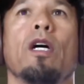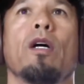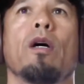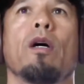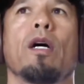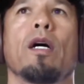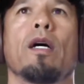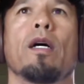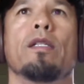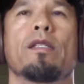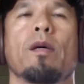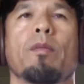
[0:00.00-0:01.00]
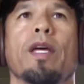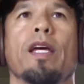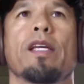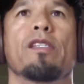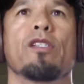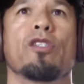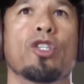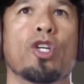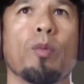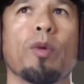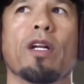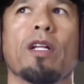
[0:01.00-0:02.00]
uh, in some cases
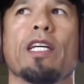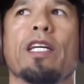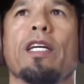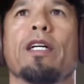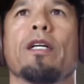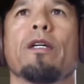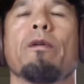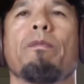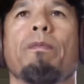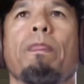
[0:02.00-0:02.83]
terminally ill,